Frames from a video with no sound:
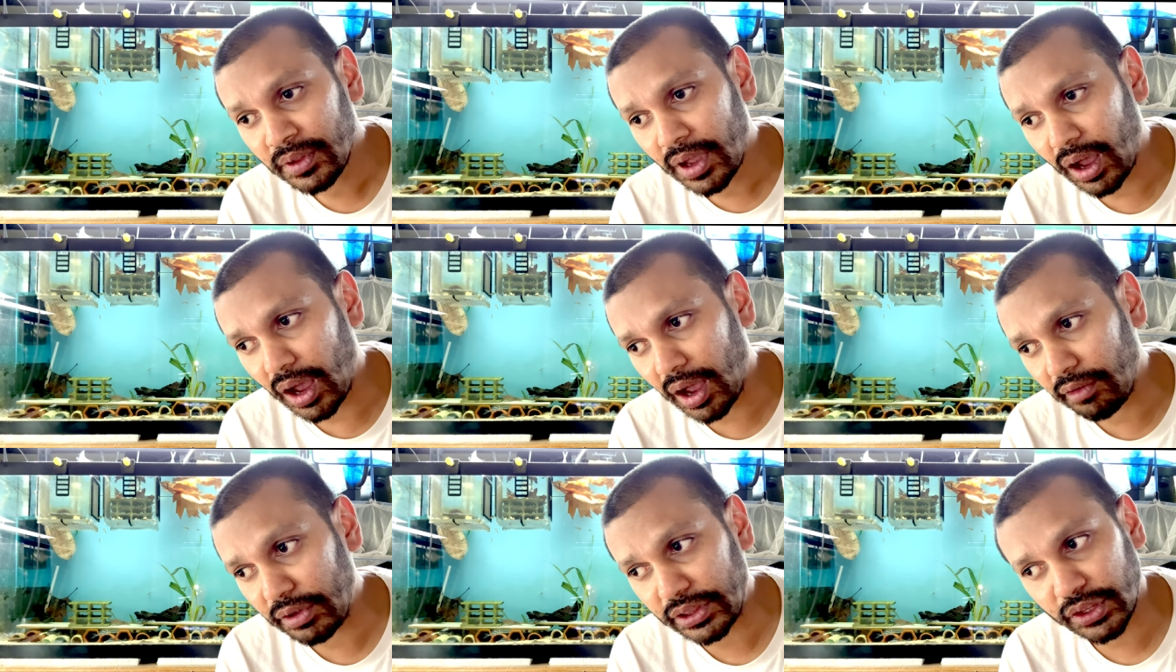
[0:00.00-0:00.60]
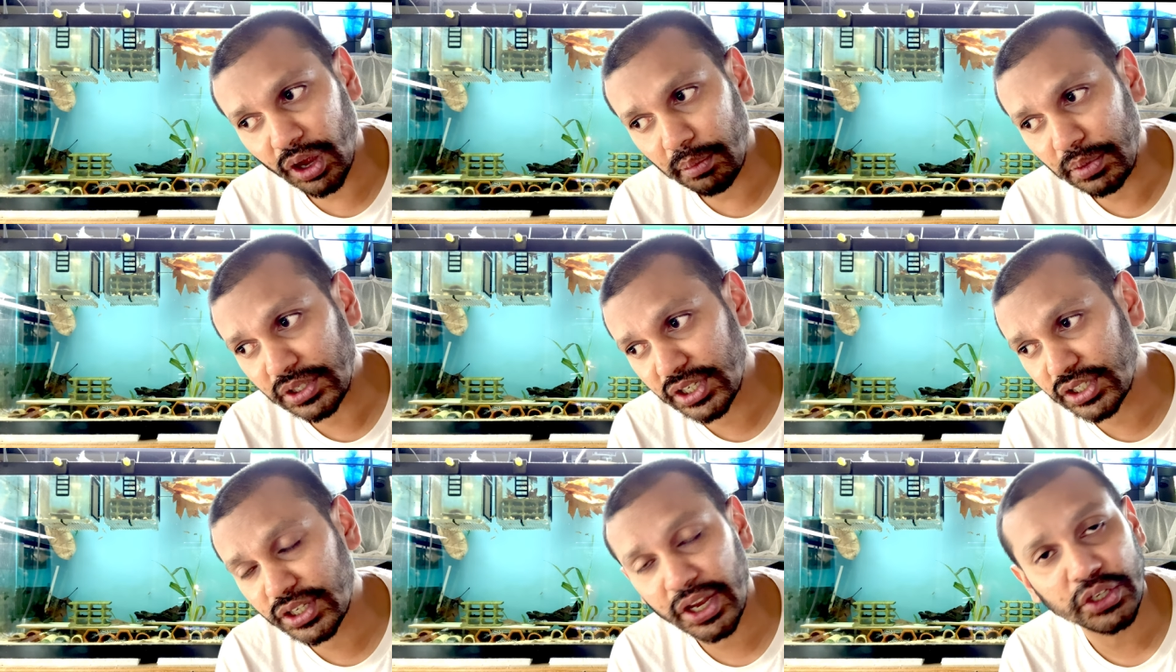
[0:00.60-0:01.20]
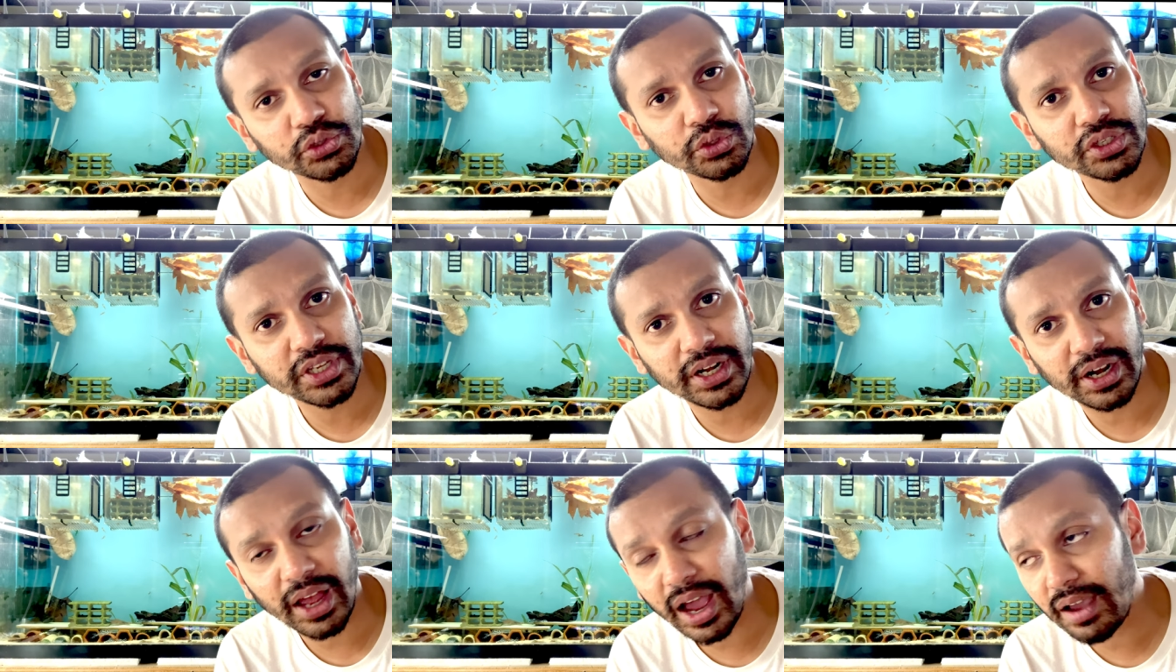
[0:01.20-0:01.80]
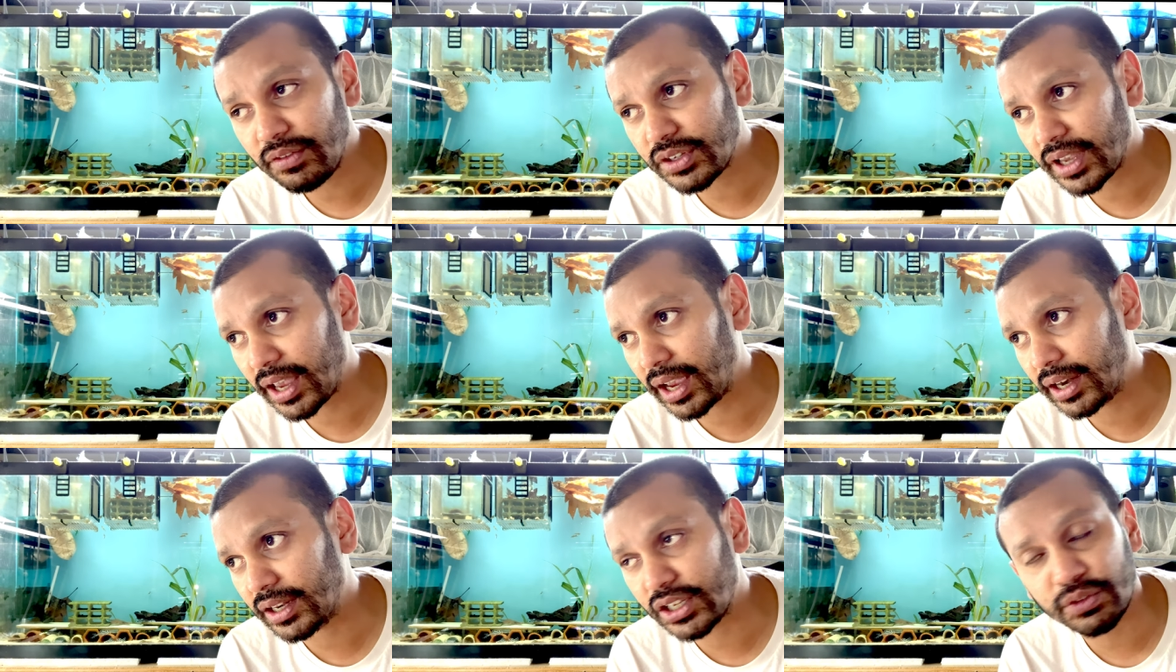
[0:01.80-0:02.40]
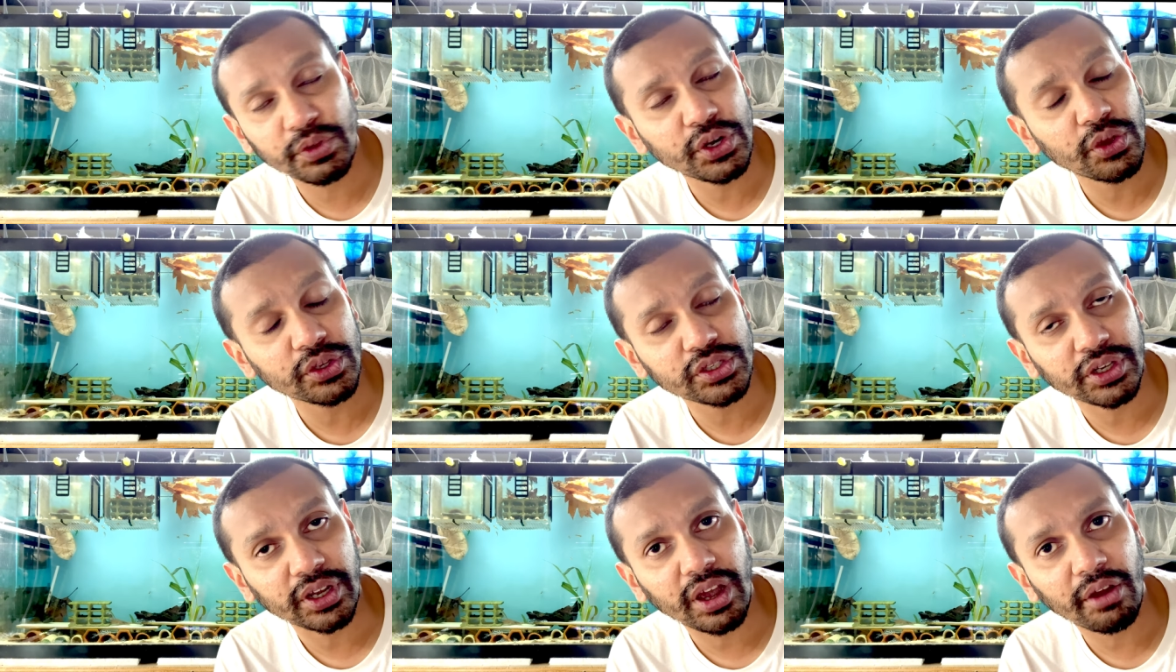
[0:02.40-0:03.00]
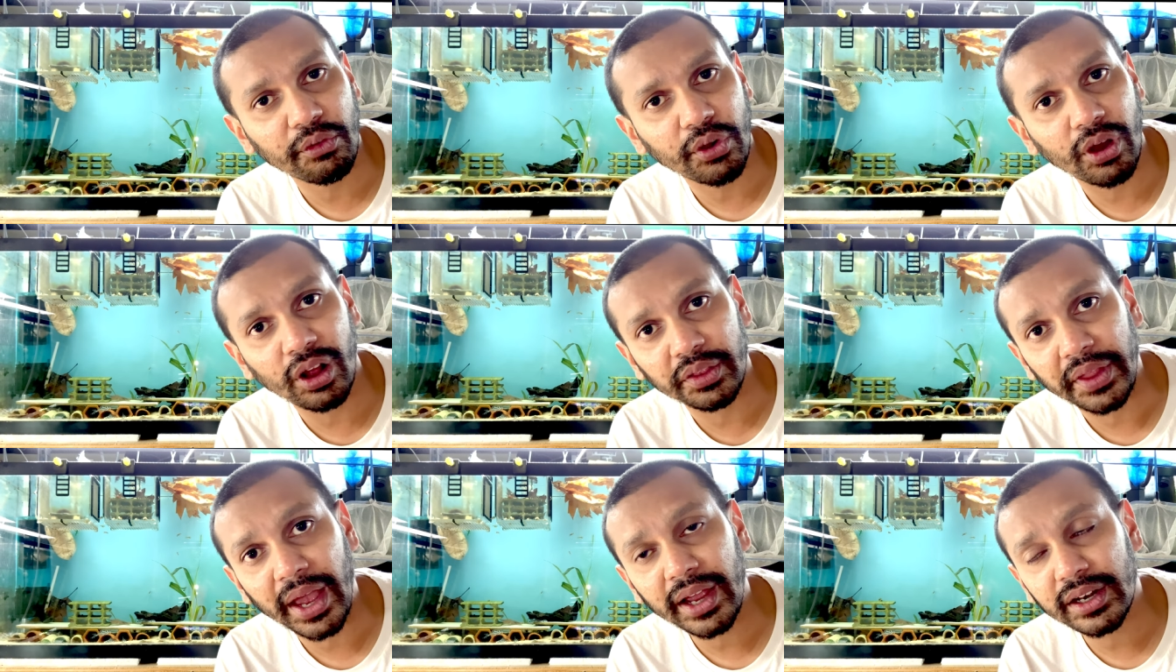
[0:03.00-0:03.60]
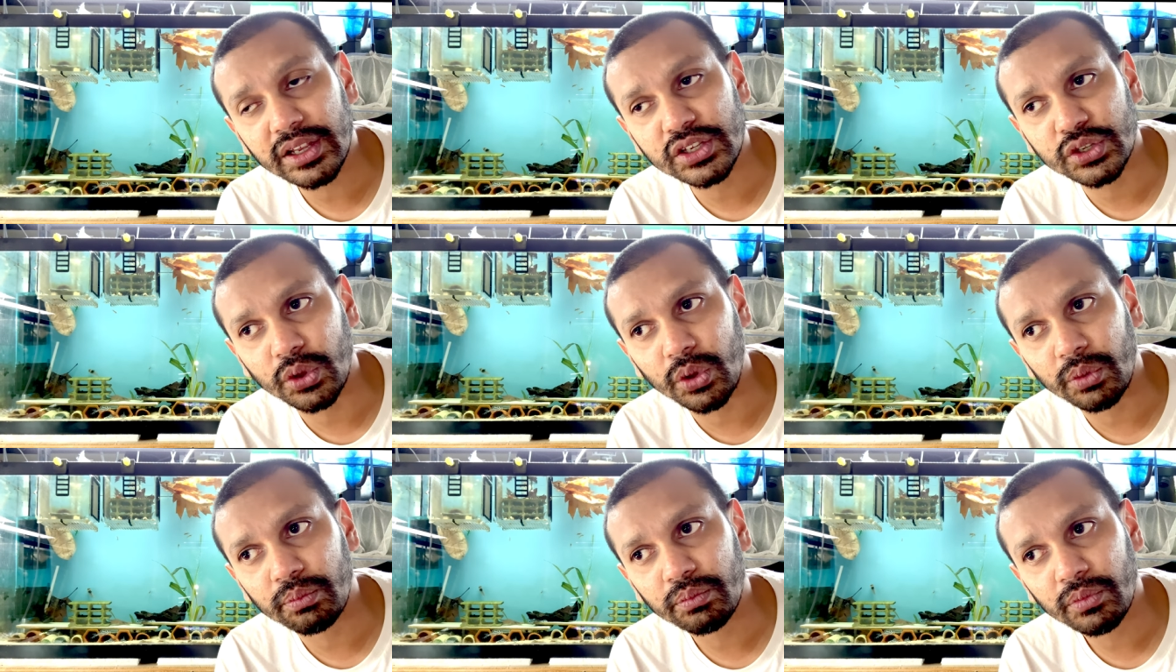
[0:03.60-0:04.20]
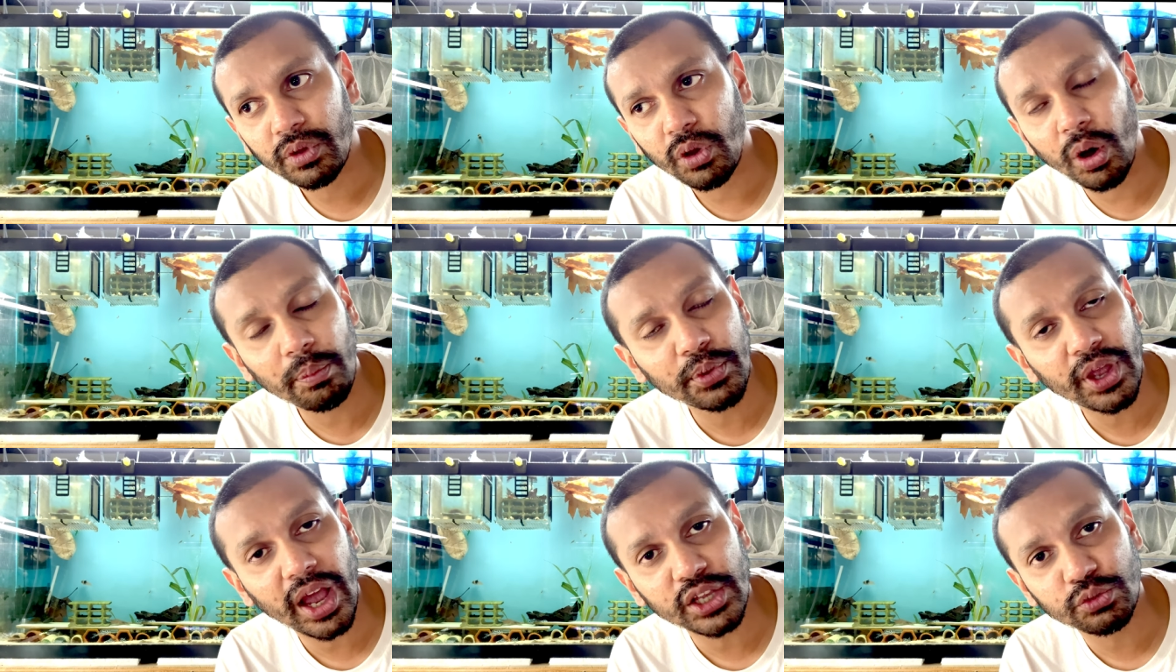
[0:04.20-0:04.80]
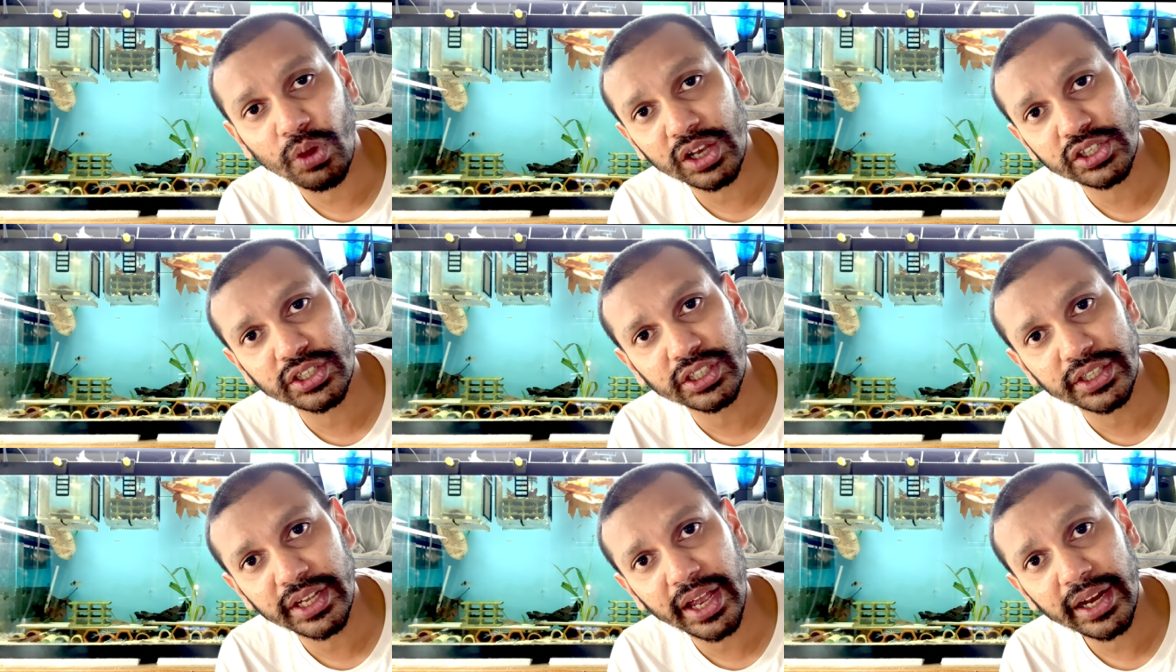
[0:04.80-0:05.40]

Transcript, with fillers: uh, with our busy schedules and lives, and this video is going to cover all that. So hope you guys watch till the